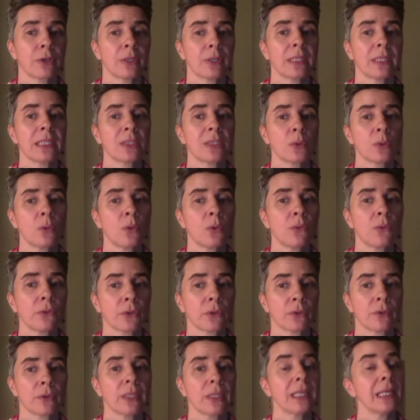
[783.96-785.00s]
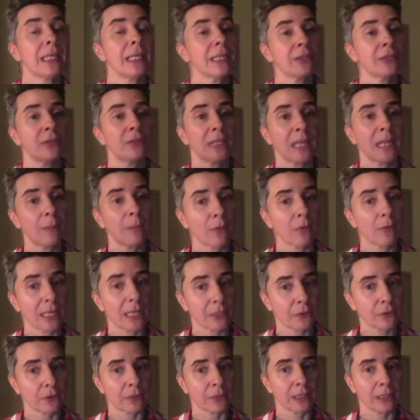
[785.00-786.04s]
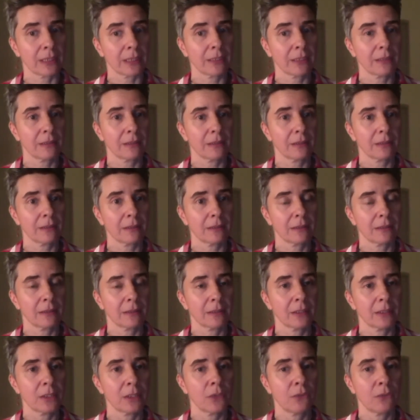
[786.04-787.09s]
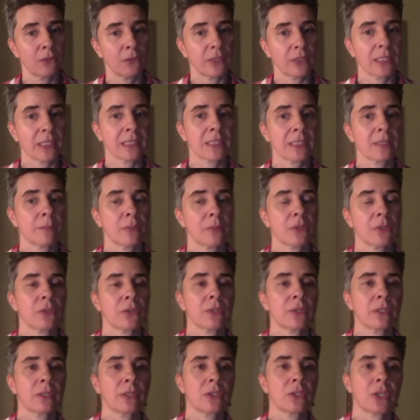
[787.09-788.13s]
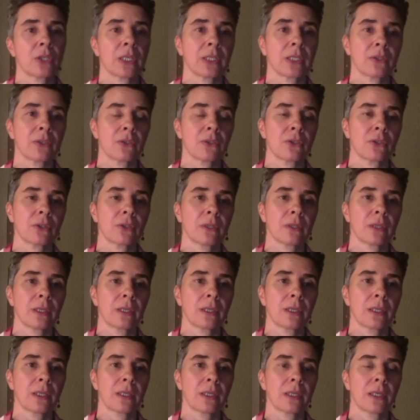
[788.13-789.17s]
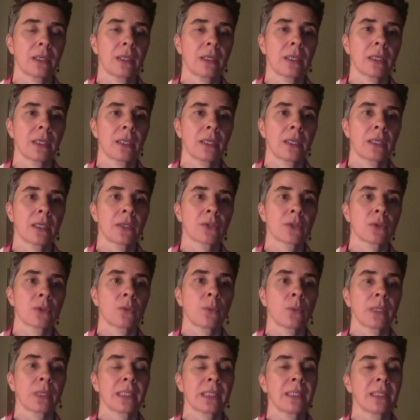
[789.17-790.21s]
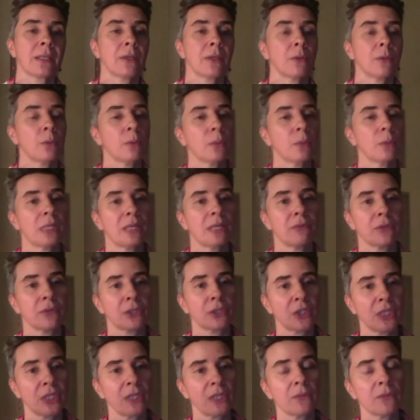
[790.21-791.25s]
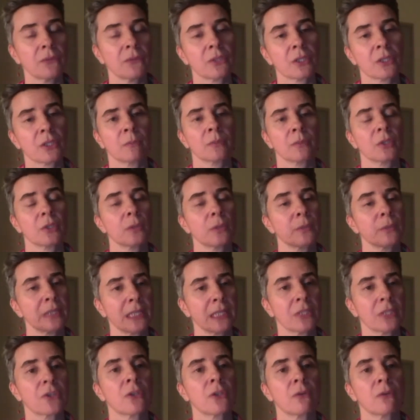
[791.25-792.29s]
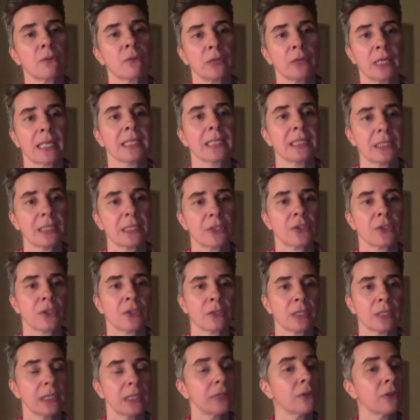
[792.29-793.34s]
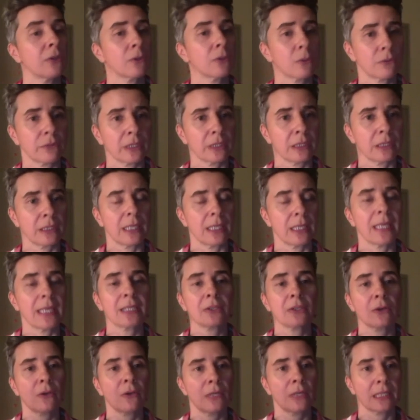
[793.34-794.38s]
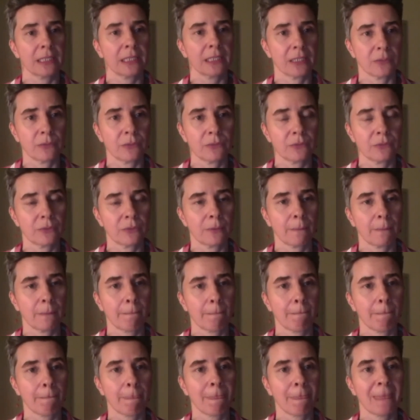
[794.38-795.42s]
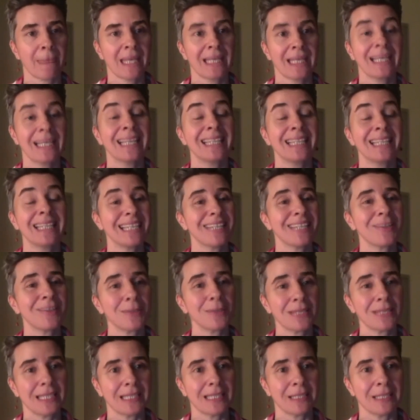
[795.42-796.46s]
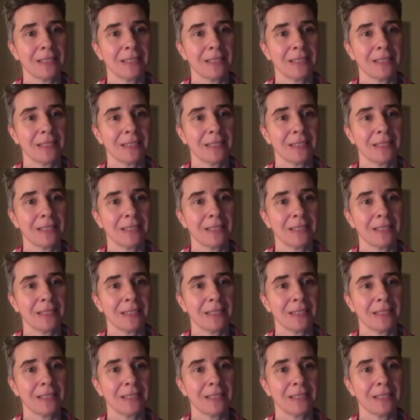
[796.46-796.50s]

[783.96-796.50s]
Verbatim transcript: is over in the laboratory, things must change. So when we will have achieved some substantial realization in Auroville as a collective, then only